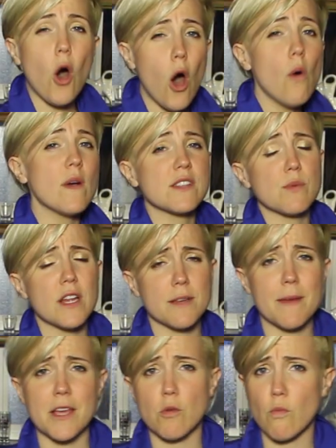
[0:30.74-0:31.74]
always wanted to
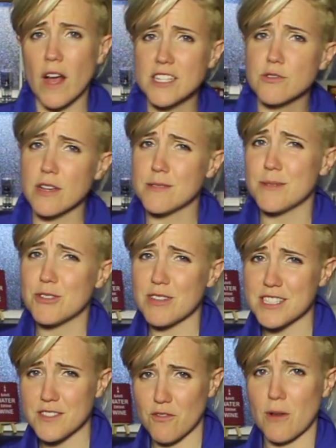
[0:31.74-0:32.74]
make Rice Krispie
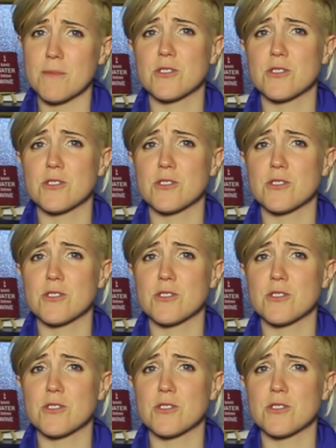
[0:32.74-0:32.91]
treats from